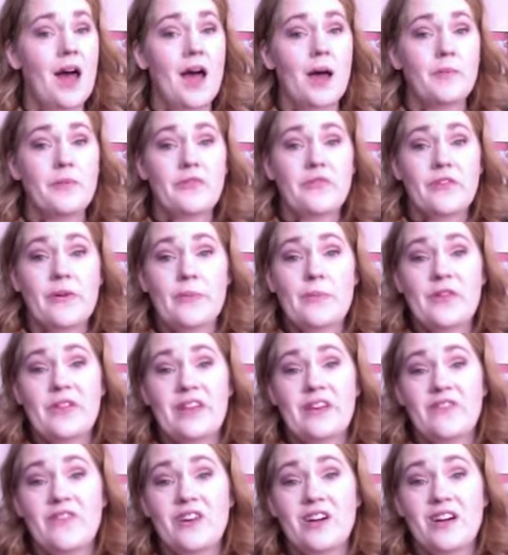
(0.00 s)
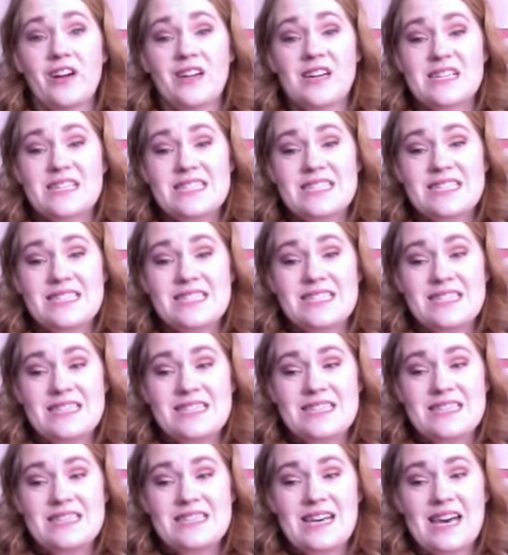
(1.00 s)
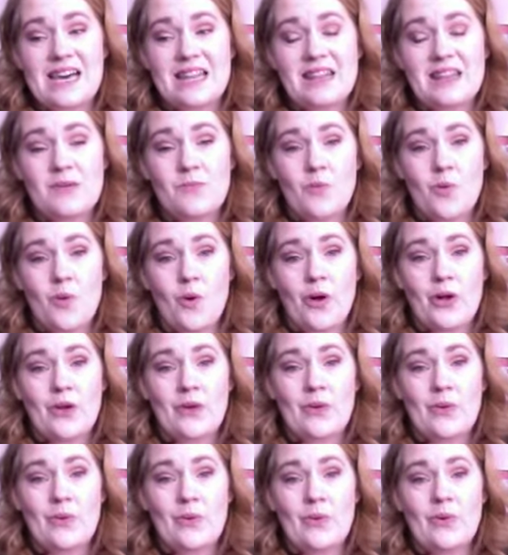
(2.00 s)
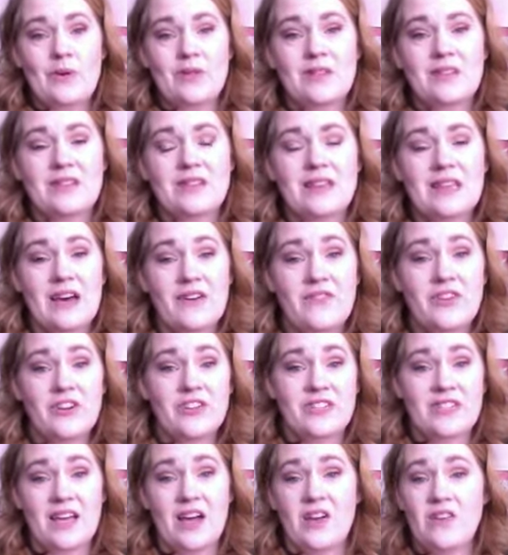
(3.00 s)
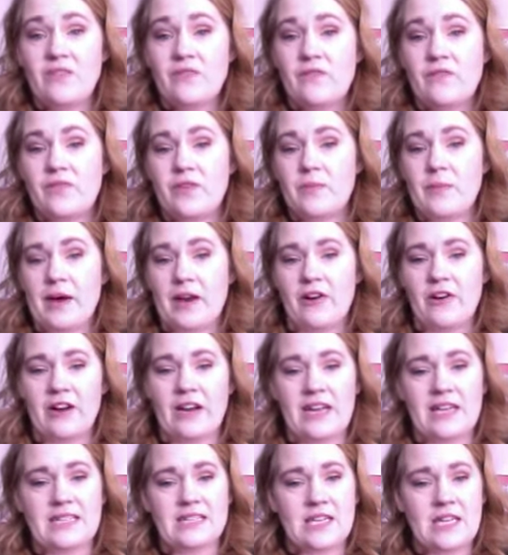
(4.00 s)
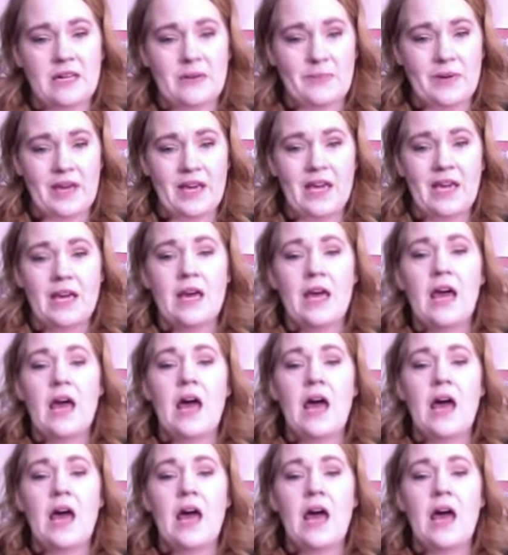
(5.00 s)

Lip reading: I'm a firm believer that the more you love yourself, the better it is going to be.